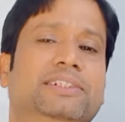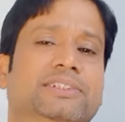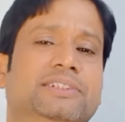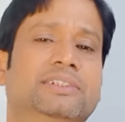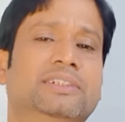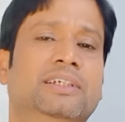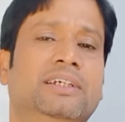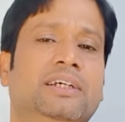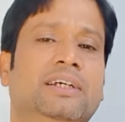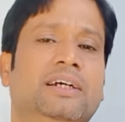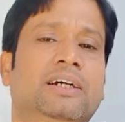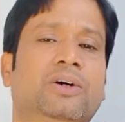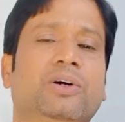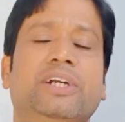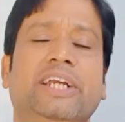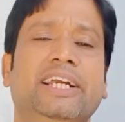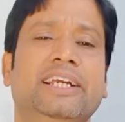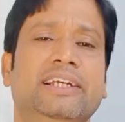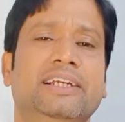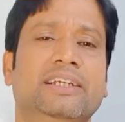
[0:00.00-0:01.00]

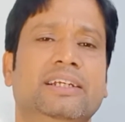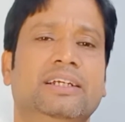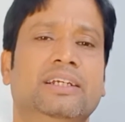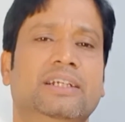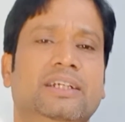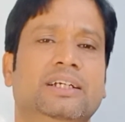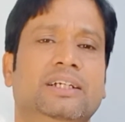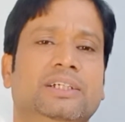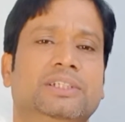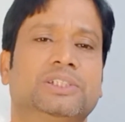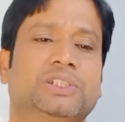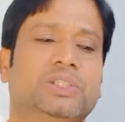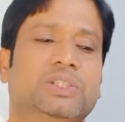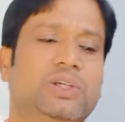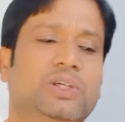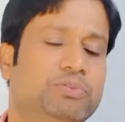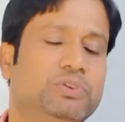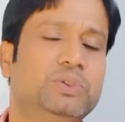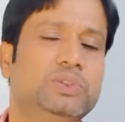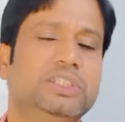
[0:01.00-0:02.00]
Okay. So up to
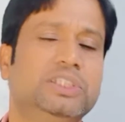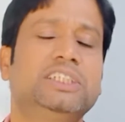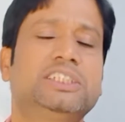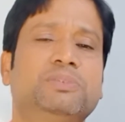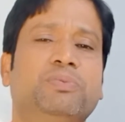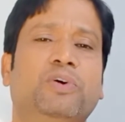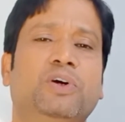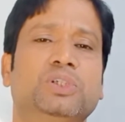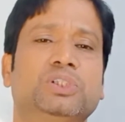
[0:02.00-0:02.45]
this portion,